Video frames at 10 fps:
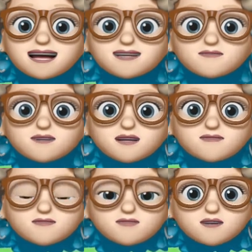and
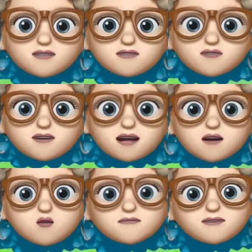writers are on strike
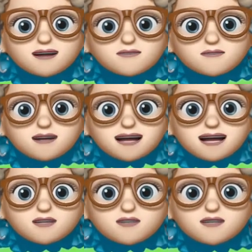over the
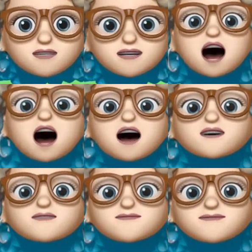implications
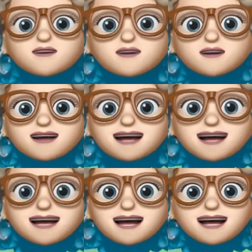of
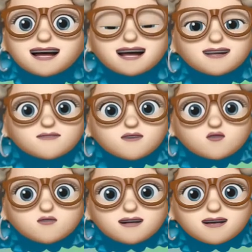AI and their
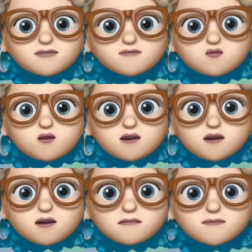creative
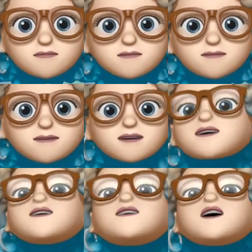work.
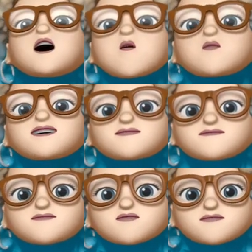When I
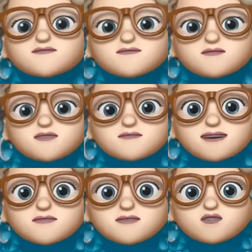first started fooling
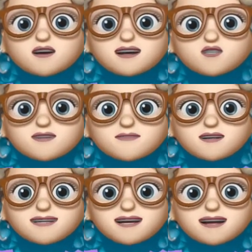around with
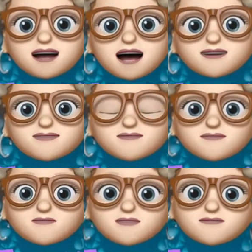ChatGPT, I thought it
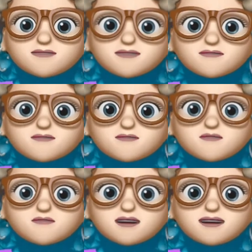would be fun to
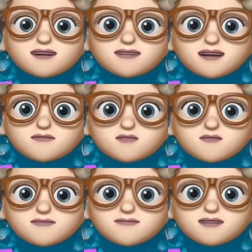create a Taylor
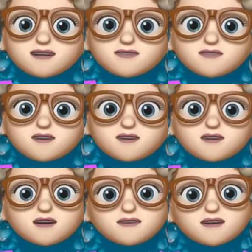Swift-style
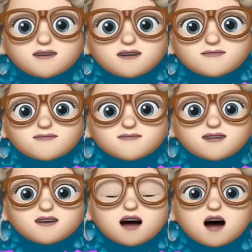song about
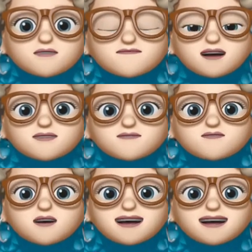lobstering, followed
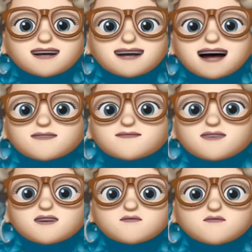by an
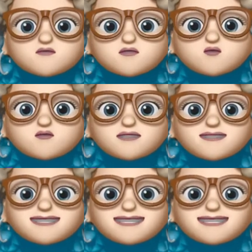epic Bruce
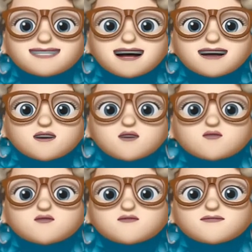Springsteen-style
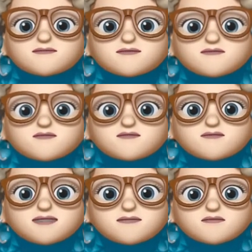ode to middle school
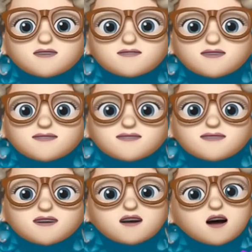
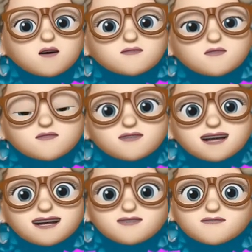librarians. But were
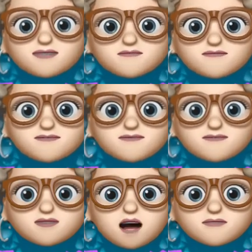Taylor and
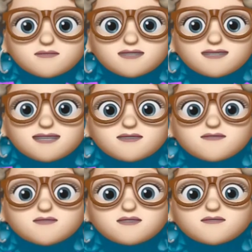Bruce compensated
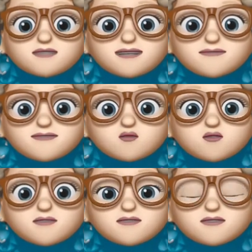for their life's
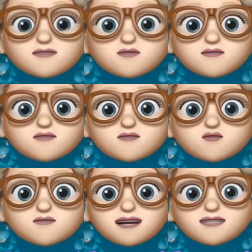work that it took to
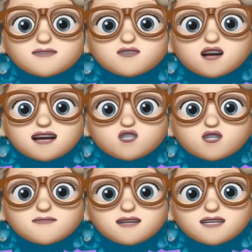train the
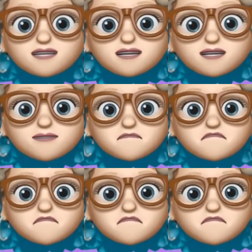ChatGPT?